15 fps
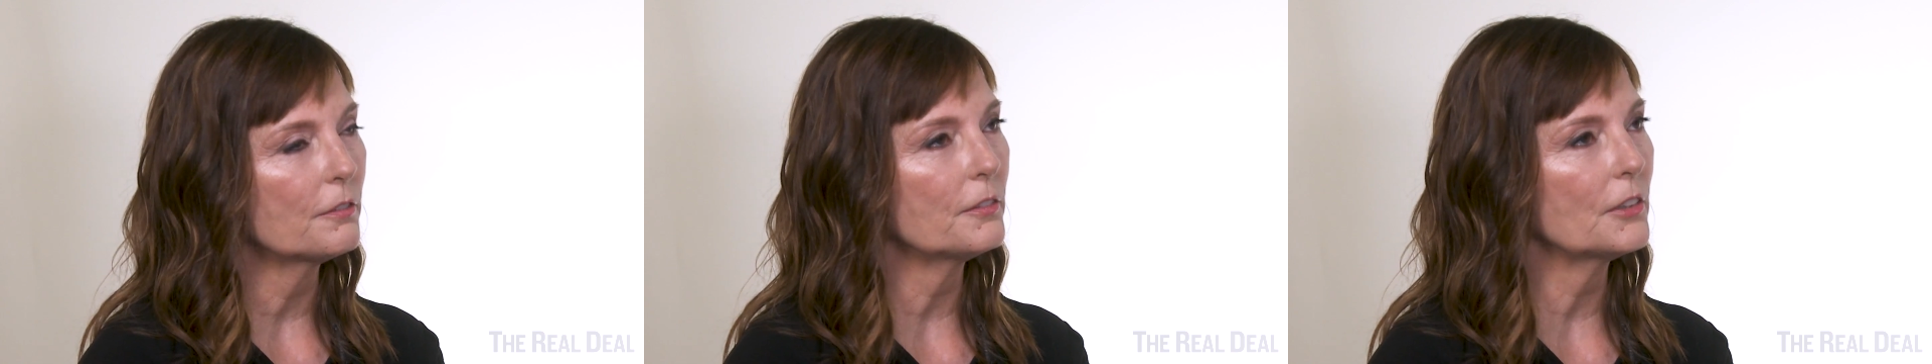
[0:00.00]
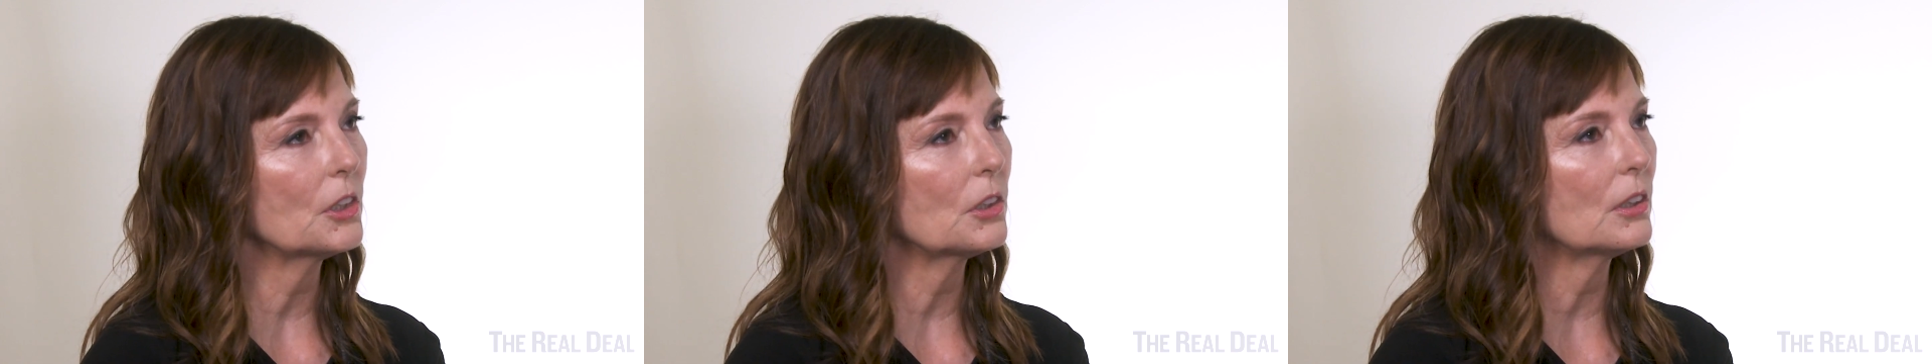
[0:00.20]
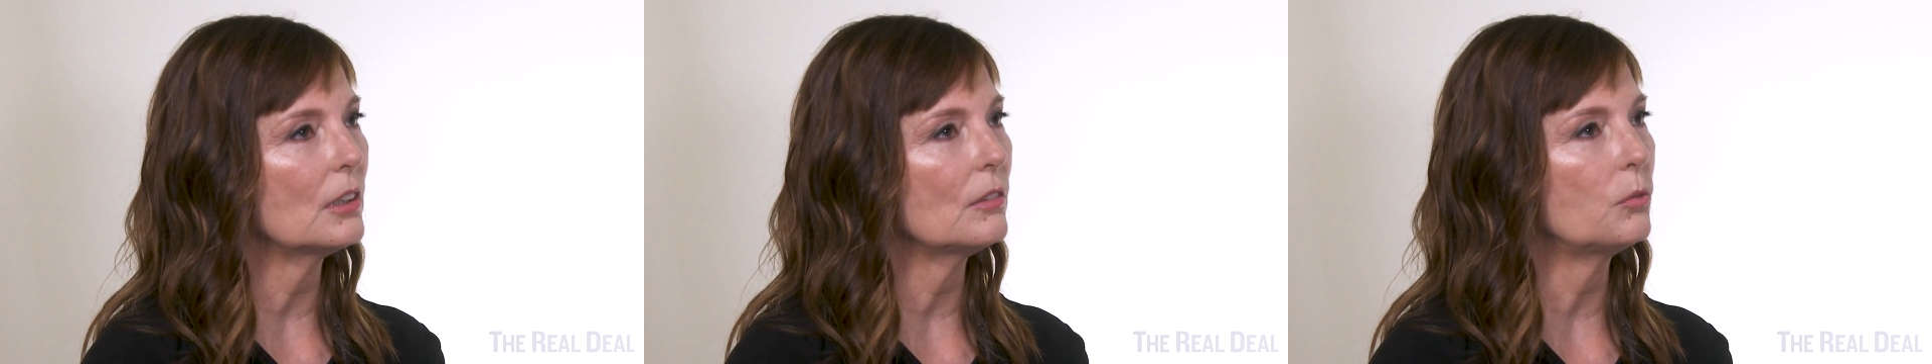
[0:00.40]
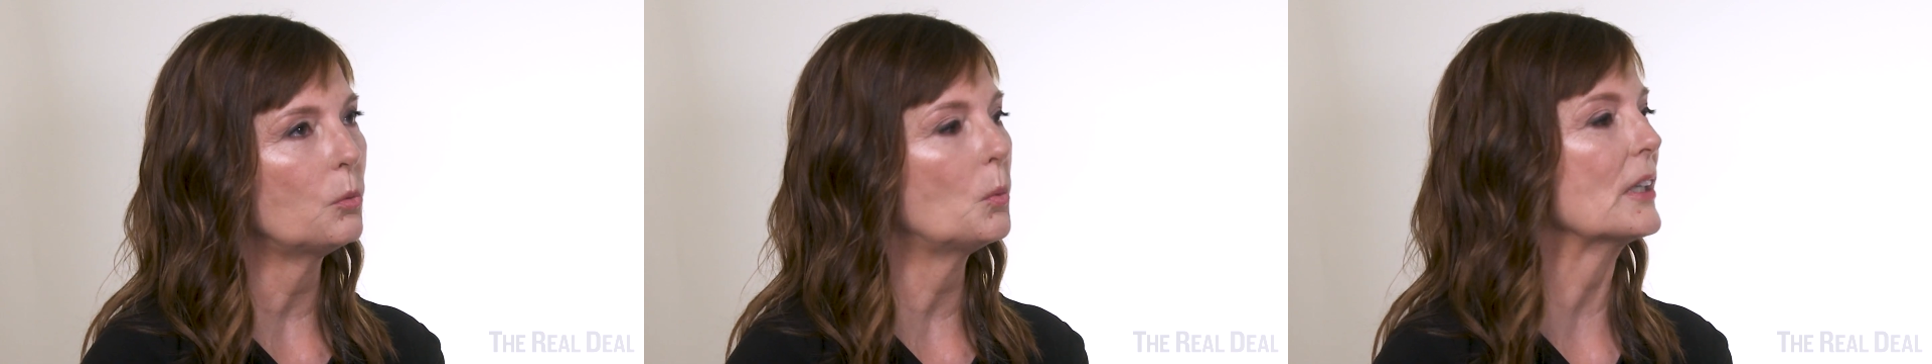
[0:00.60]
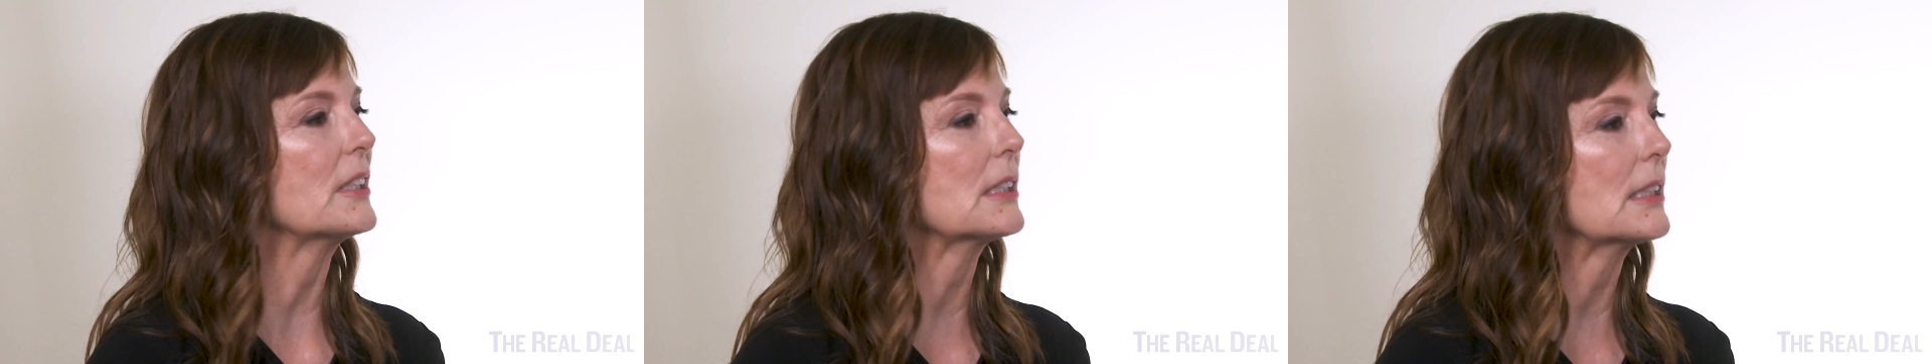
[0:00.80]
fear of
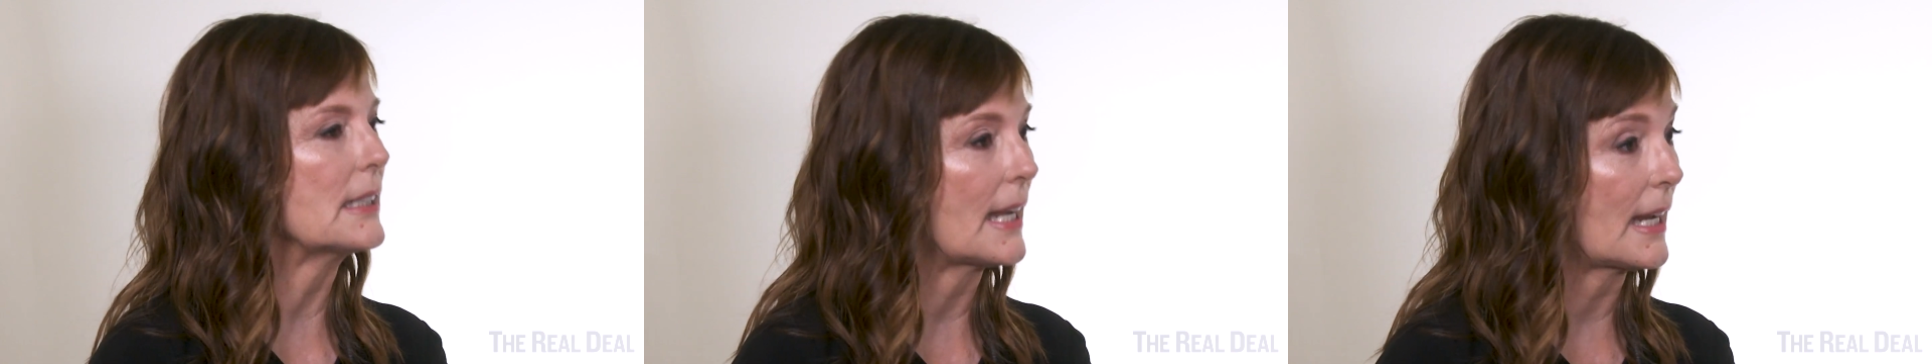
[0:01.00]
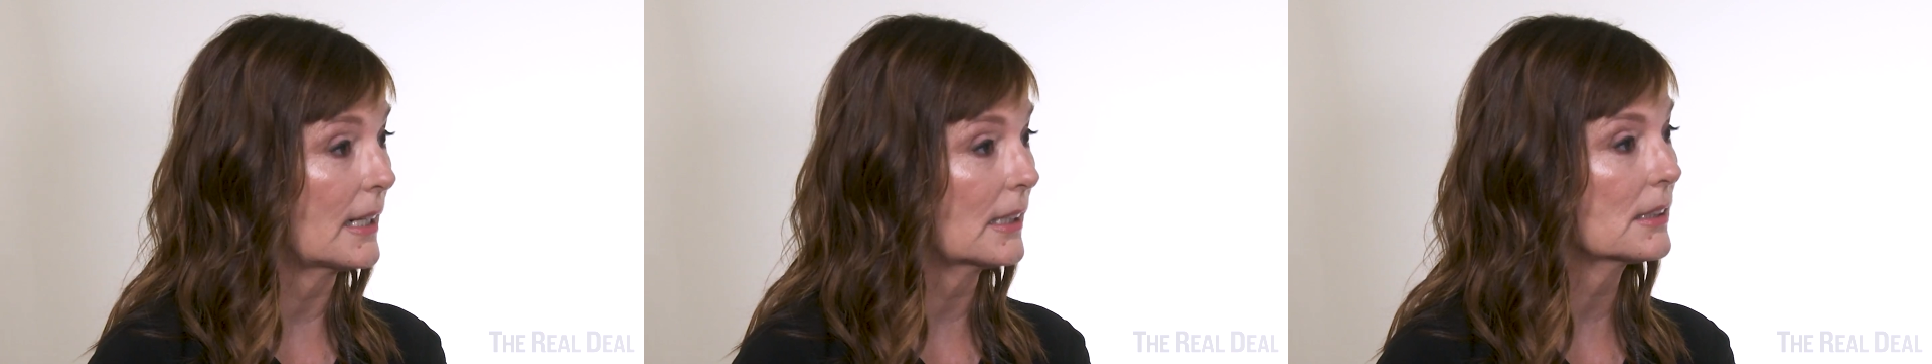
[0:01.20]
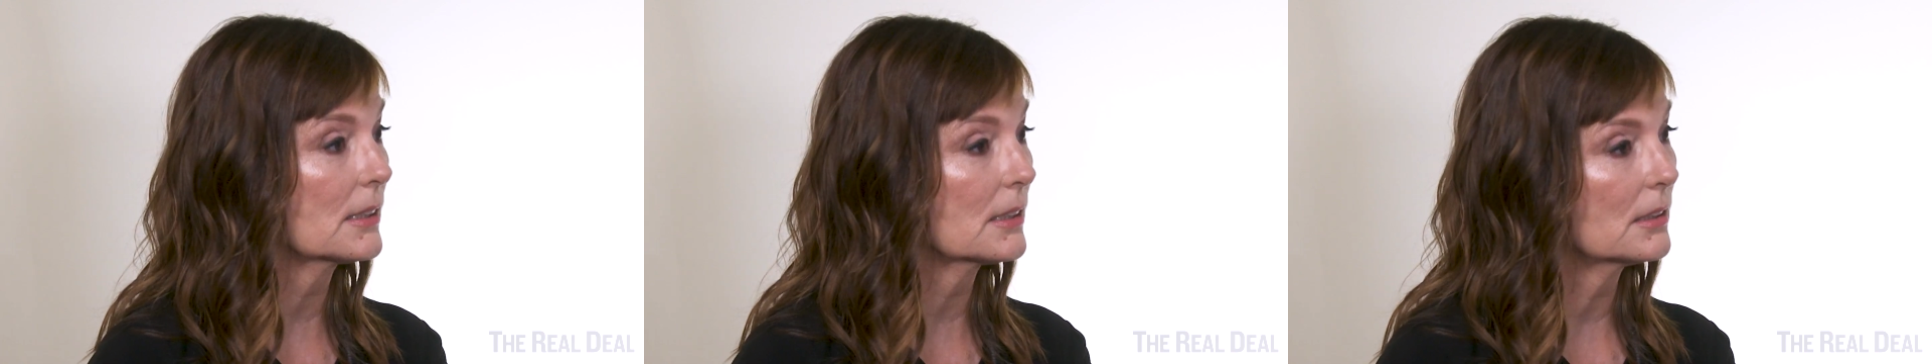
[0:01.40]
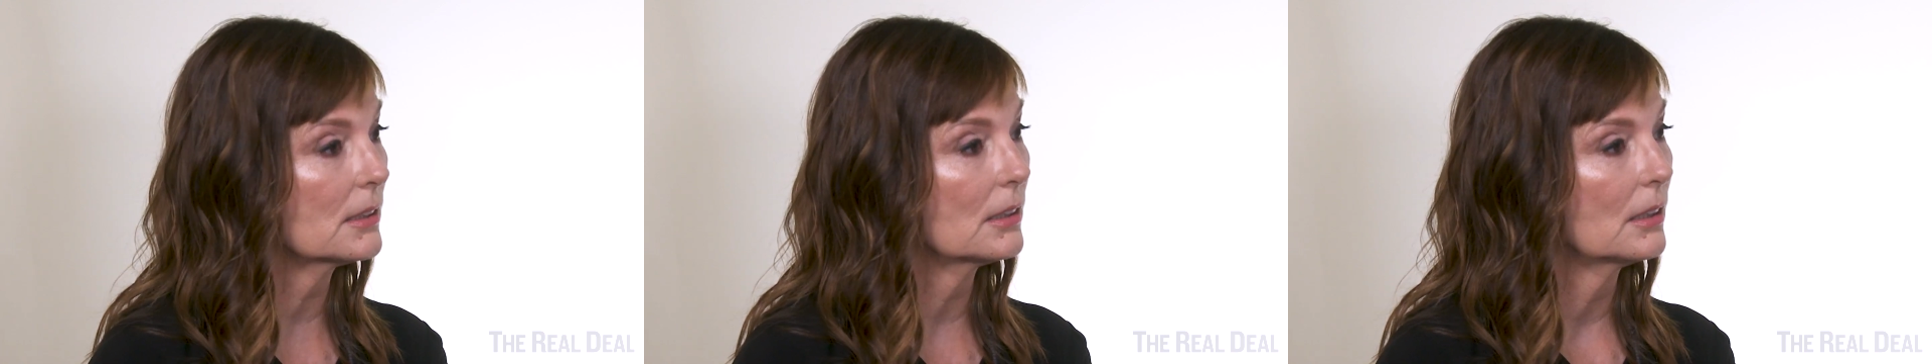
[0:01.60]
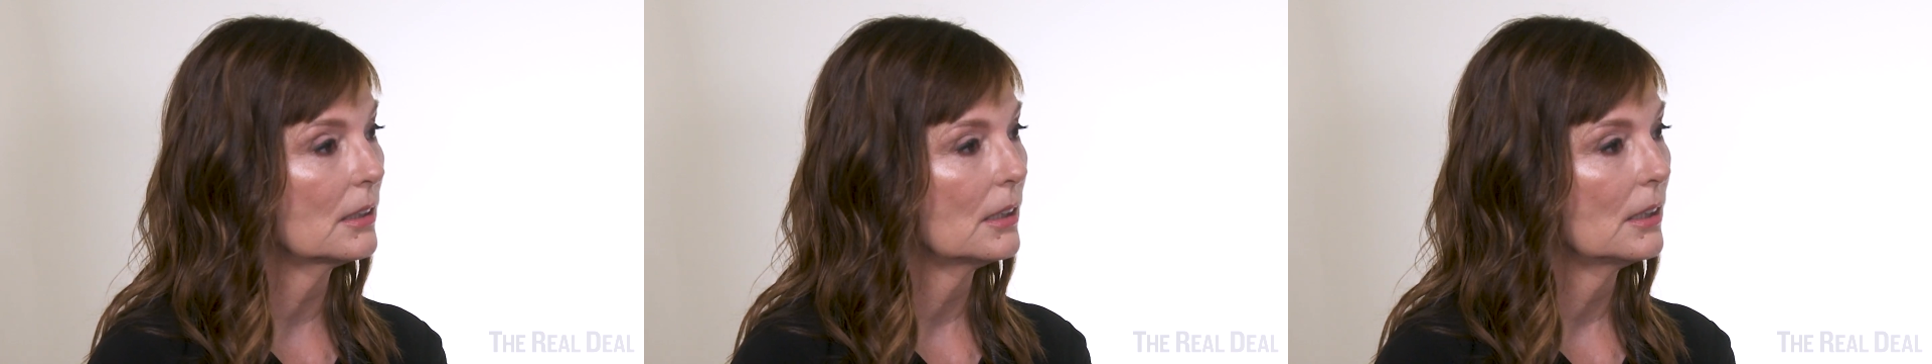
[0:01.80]
what's next.